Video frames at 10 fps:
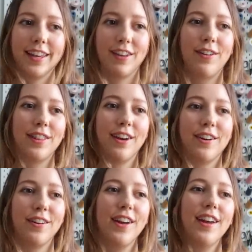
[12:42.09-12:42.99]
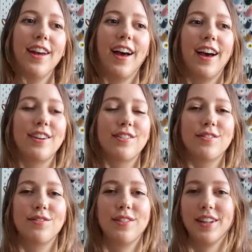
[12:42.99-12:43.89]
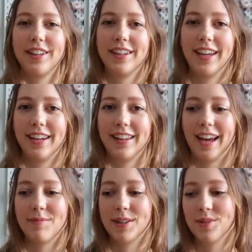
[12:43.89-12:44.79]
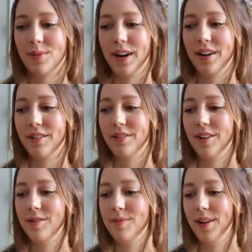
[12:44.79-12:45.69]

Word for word: even though I don't really get that much wear out of them.